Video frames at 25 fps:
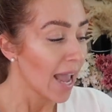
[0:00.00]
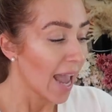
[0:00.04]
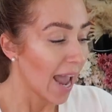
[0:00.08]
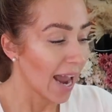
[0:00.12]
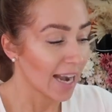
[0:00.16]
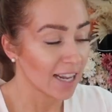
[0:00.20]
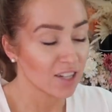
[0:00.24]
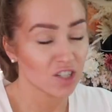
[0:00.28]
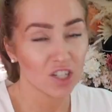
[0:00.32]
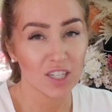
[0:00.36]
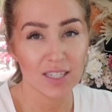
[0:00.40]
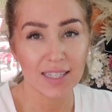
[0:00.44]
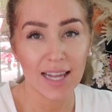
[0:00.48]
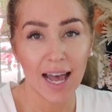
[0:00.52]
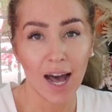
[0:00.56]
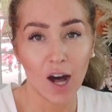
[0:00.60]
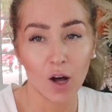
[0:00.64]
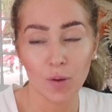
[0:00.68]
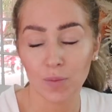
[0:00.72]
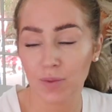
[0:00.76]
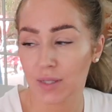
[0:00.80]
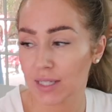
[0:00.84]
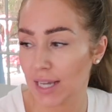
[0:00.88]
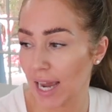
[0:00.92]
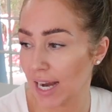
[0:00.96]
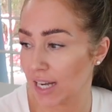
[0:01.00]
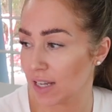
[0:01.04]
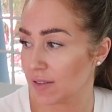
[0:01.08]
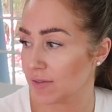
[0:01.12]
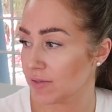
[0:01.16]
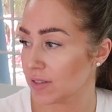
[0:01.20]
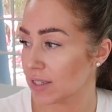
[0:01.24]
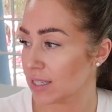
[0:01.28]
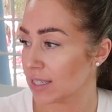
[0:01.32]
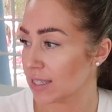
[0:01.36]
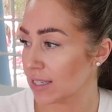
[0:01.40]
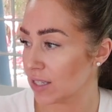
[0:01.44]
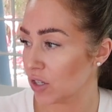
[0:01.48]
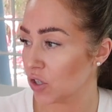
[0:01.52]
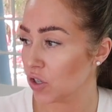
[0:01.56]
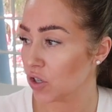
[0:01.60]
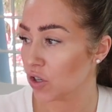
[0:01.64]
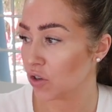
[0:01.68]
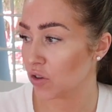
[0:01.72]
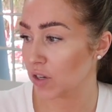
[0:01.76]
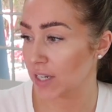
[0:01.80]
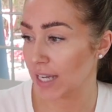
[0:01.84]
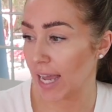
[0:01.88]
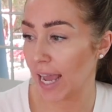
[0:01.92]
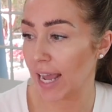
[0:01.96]
And it just helps kind of still
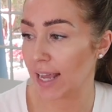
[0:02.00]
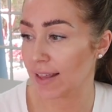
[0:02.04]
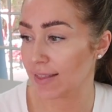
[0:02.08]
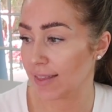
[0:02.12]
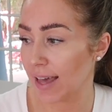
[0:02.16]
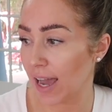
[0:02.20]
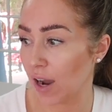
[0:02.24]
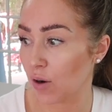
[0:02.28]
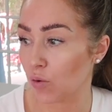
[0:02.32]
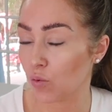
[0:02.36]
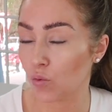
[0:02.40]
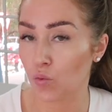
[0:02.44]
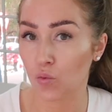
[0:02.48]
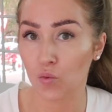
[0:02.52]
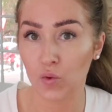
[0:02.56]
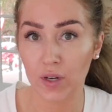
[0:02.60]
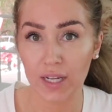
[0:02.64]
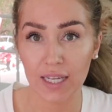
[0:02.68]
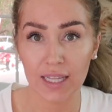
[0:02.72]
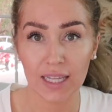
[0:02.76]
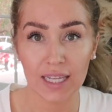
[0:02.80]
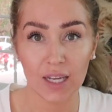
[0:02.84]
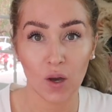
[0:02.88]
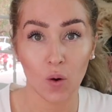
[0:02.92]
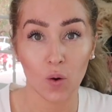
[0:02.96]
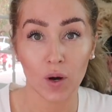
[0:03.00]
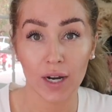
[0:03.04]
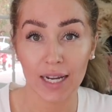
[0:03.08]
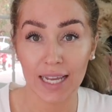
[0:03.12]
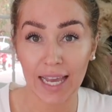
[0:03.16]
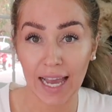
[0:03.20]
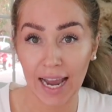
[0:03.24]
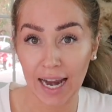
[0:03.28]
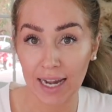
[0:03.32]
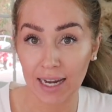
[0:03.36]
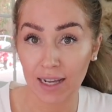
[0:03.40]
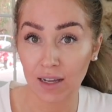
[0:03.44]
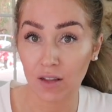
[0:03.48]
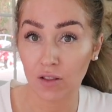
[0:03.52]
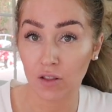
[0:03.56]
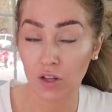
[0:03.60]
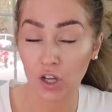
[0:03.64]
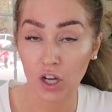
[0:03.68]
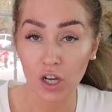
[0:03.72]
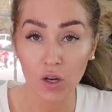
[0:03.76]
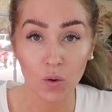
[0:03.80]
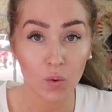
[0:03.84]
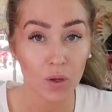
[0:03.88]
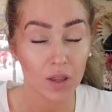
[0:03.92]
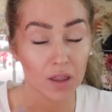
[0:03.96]
create that really organic
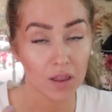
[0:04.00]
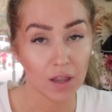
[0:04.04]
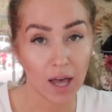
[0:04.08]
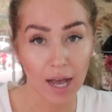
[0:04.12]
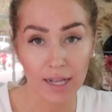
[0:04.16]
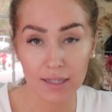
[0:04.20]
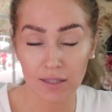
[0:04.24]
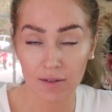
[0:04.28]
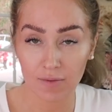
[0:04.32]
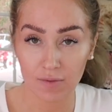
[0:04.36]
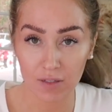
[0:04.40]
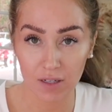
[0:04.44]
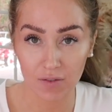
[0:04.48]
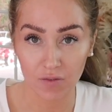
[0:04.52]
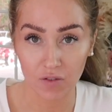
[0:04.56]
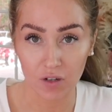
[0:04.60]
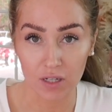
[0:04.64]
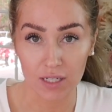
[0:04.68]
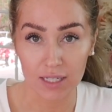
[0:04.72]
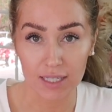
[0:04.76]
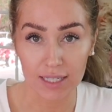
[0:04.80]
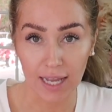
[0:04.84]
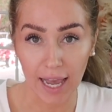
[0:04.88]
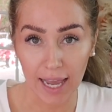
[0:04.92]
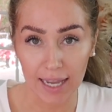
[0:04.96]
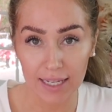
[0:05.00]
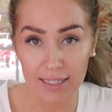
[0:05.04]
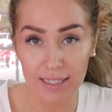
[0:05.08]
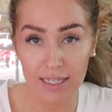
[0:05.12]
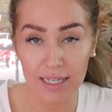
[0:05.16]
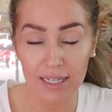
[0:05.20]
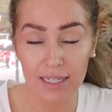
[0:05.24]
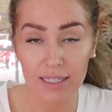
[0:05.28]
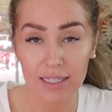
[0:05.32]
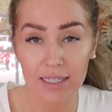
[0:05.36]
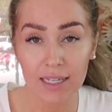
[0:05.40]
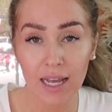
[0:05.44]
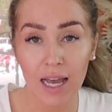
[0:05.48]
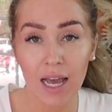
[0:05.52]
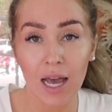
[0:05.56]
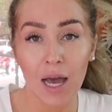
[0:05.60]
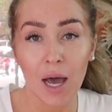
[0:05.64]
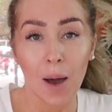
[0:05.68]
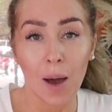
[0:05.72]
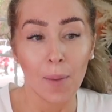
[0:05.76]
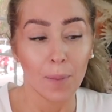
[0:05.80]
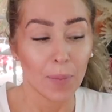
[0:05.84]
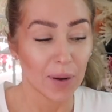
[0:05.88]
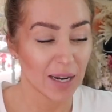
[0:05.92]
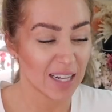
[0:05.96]
look with lots of different sizes,
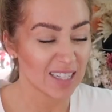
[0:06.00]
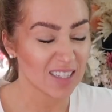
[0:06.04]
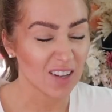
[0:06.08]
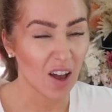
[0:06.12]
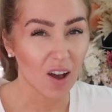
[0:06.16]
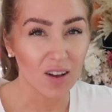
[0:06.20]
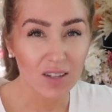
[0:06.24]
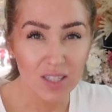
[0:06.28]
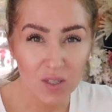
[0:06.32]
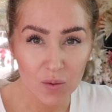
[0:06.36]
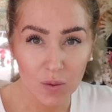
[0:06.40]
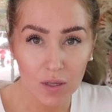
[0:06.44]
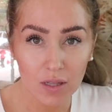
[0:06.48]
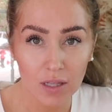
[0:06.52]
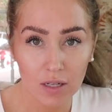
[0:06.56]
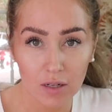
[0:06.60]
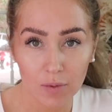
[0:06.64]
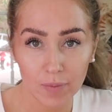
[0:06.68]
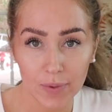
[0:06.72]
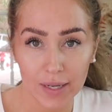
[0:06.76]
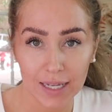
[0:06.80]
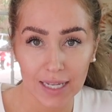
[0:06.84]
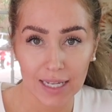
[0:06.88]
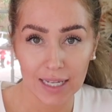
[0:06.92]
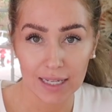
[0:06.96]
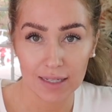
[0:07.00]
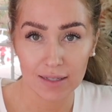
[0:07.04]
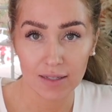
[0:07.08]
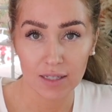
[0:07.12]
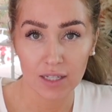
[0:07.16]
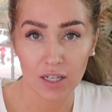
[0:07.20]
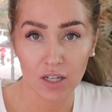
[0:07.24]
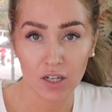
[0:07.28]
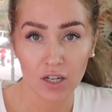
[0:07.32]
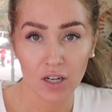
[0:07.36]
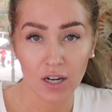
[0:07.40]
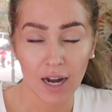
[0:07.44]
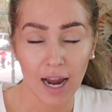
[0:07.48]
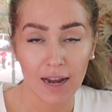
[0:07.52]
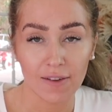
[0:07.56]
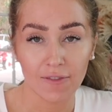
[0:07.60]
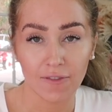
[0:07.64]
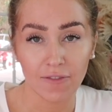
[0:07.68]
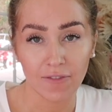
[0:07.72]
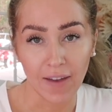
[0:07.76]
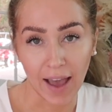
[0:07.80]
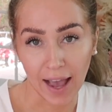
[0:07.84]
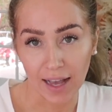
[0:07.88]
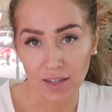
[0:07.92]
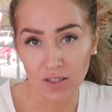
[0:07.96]
but it's also a little bit easier and
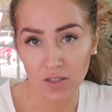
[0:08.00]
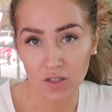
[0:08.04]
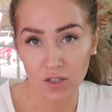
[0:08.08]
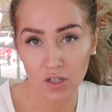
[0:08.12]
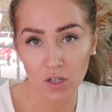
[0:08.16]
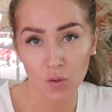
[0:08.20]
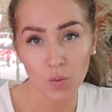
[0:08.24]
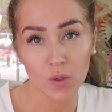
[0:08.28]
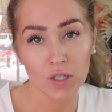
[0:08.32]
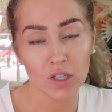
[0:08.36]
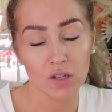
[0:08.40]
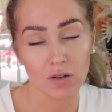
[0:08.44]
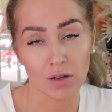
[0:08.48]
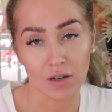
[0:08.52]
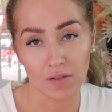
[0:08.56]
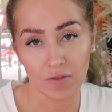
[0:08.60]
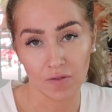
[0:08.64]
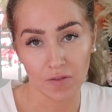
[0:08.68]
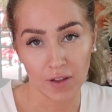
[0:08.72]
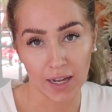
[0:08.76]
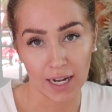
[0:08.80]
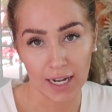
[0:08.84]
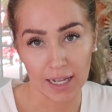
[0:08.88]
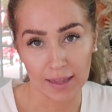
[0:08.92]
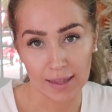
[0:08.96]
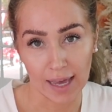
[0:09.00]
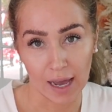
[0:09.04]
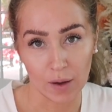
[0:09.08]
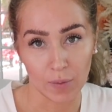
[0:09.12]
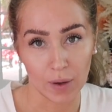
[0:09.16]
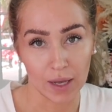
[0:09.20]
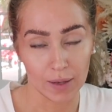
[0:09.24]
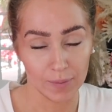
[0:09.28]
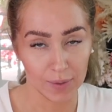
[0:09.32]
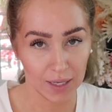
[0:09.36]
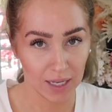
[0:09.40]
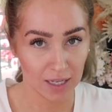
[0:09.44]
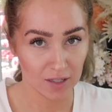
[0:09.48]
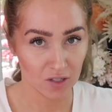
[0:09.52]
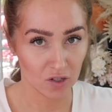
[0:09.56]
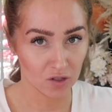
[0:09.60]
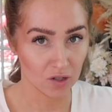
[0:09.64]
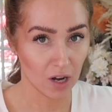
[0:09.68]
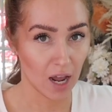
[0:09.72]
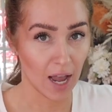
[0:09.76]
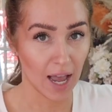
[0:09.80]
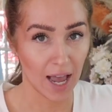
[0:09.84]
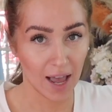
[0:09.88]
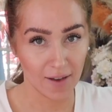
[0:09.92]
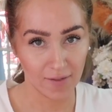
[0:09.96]
faster when you're inflating that way because you're
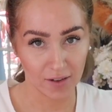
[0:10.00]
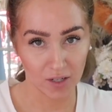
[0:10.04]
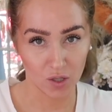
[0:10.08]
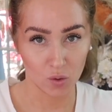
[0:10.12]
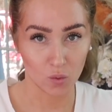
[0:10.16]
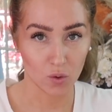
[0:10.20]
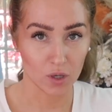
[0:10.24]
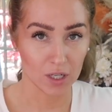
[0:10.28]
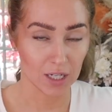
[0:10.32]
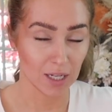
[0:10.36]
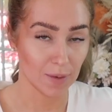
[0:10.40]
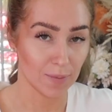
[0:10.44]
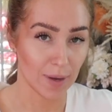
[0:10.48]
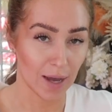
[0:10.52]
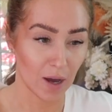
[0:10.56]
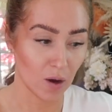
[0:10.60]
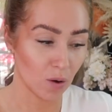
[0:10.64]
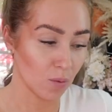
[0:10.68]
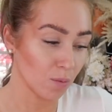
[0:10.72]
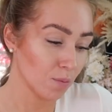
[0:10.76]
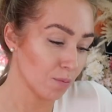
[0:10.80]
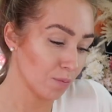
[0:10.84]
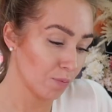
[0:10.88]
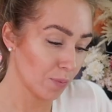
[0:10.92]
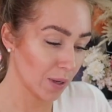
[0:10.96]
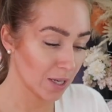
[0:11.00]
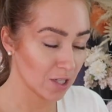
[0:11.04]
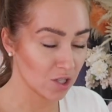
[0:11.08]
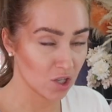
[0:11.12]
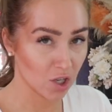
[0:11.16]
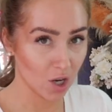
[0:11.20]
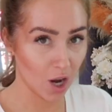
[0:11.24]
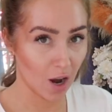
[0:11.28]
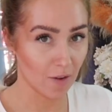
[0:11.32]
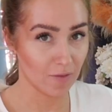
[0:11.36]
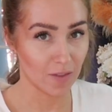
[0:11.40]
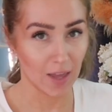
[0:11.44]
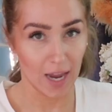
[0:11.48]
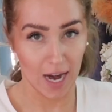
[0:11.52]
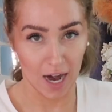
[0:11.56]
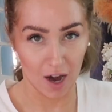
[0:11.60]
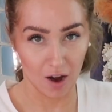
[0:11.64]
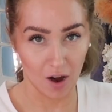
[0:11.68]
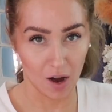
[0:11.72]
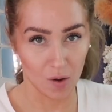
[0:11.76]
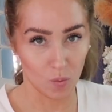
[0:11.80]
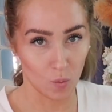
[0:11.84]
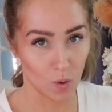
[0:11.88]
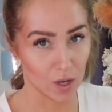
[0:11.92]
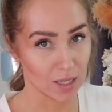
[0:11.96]
not having to worry about pinching off the air
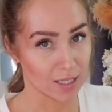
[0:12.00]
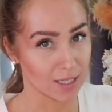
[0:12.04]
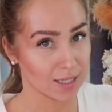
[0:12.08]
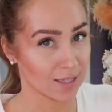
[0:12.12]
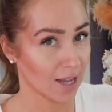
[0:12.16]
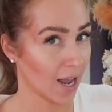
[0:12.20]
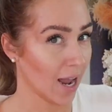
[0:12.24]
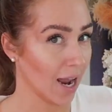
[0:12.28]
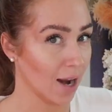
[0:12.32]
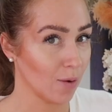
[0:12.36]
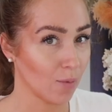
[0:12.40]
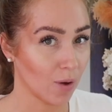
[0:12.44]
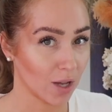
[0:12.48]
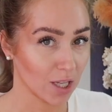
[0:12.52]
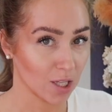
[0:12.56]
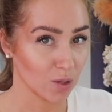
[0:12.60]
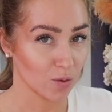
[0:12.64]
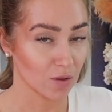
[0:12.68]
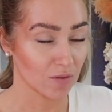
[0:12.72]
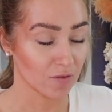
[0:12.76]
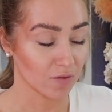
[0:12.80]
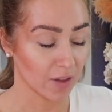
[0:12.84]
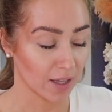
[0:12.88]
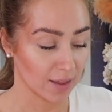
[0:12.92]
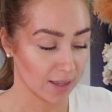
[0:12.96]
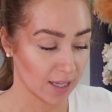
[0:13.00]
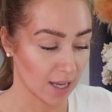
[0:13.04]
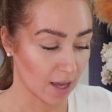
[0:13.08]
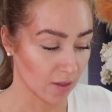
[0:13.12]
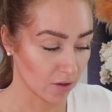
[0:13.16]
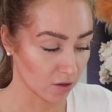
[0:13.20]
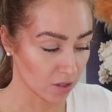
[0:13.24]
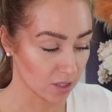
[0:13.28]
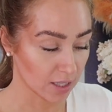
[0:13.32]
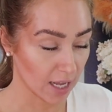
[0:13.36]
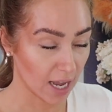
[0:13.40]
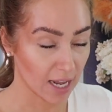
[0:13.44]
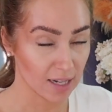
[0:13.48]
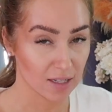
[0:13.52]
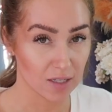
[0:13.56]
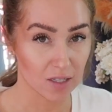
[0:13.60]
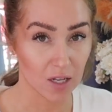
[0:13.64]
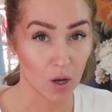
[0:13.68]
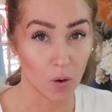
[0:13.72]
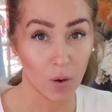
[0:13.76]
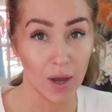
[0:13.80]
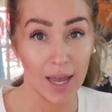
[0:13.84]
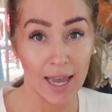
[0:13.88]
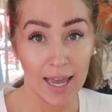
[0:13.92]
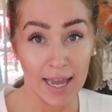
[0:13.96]
on one side while you inflate the other side.
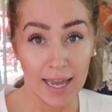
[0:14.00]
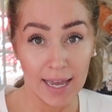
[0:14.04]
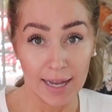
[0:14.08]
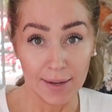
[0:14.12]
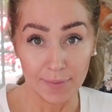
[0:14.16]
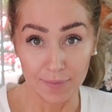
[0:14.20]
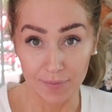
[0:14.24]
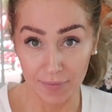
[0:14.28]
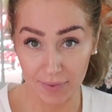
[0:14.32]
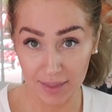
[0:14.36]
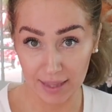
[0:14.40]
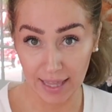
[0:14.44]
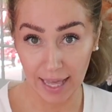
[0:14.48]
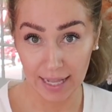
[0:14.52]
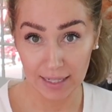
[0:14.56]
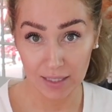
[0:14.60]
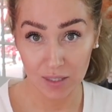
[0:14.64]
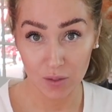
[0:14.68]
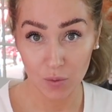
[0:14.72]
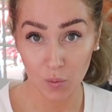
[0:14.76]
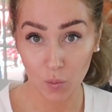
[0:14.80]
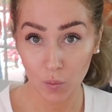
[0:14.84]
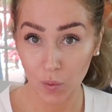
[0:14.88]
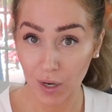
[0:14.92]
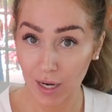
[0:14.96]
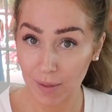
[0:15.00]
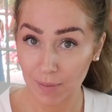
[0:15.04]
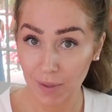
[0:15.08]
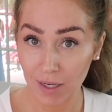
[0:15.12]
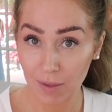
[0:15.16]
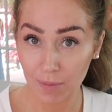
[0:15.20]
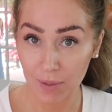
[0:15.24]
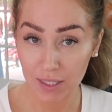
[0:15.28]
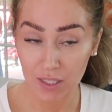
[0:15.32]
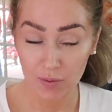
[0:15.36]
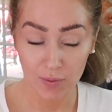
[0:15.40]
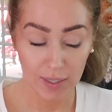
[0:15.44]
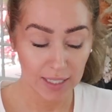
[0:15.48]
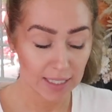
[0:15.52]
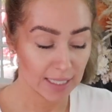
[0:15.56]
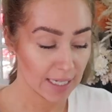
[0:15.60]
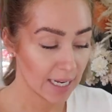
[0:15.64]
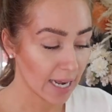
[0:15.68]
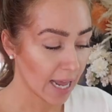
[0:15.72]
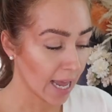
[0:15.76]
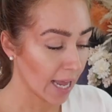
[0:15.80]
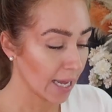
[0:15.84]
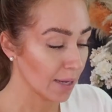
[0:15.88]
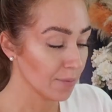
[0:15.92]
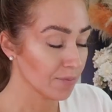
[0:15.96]
So that's what I'm gonna be doing
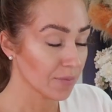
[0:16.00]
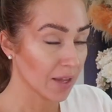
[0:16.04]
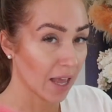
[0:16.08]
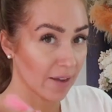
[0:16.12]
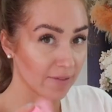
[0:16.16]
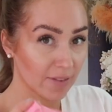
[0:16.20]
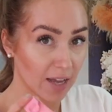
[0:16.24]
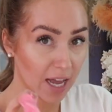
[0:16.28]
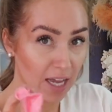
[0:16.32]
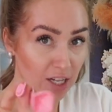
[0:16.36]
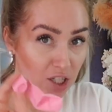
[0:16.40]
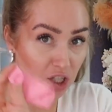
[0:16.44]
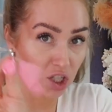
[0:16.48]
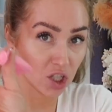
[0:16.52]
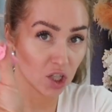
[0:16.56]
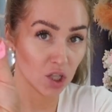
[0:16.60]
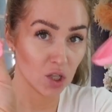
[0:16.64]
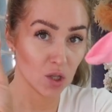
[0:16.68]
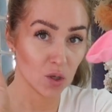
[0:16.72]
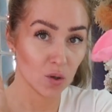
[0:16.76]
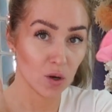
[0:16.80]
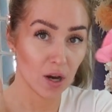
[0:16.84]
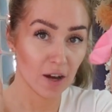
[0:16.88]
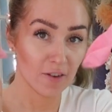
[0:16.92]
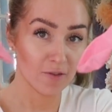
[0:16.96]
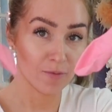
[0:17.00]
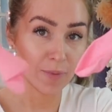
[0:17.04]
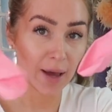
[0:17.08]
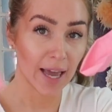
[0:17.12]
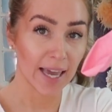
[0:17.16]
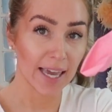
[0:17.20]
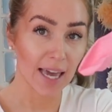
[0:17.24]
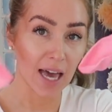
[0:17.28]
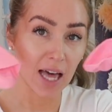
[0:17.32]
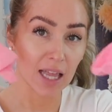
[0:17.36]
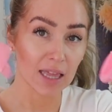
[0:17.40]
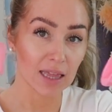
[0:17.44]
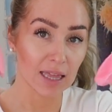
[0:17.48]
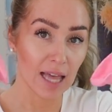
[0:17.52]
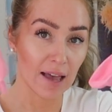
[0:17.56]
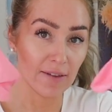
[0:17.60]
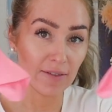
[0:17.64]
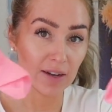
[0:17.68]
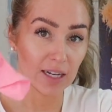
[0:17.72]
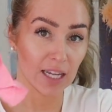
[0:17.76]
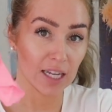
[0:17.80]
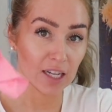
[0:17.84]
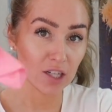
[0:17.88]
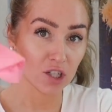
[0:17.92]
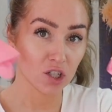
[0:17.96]
today. I've got 2 of my
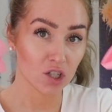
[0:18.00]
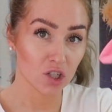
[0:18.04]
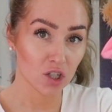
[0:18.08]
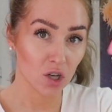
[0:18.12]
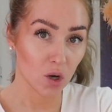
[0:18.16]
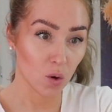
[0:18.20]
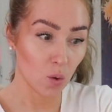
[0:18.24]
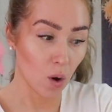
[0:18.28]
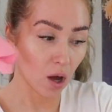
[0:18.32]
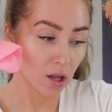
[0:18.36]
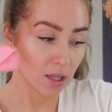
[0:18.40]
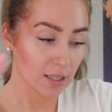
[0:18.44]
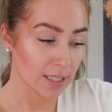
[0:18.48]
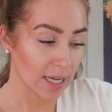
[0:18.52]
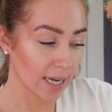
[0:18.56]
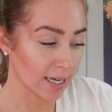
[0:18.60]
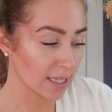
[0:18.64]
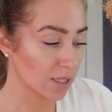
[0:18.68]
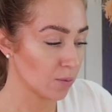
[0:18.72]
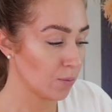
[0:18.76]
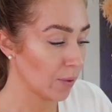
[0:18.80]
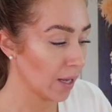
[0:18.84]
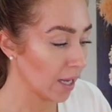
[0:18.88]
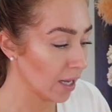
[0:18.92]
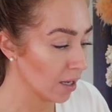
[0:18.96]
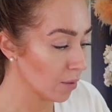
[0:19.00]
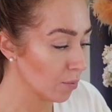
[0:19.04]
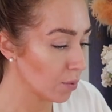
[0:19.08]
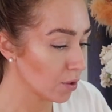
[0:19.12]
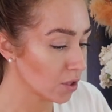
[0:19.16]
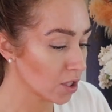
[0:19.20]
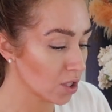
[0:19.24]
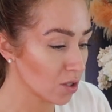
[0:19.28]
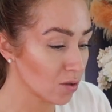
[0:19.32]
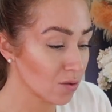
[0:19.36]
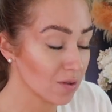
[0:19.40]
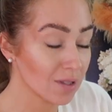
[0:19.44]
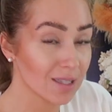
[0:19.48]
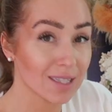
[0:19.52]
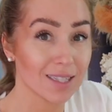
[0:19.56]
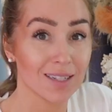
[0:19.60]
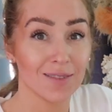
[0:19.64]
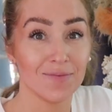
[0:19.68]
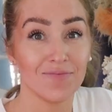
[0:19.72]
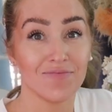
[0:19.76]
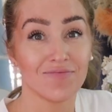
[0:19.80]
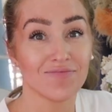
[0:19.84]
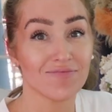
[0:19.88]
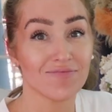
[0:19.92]
11-inch Qualitex Pink balloons,